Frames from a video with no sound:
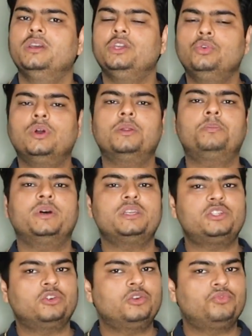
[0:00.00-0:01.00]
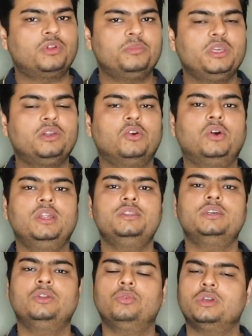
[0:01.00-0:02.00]
You are passed out from the
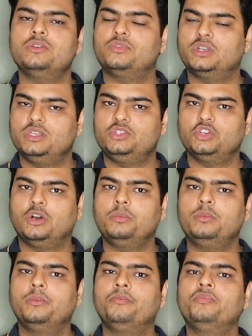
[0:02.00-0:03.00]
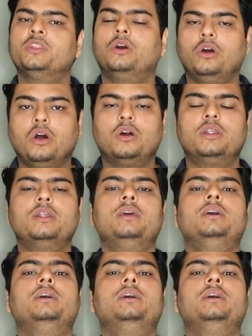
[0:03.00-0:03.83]
college and looking for a job or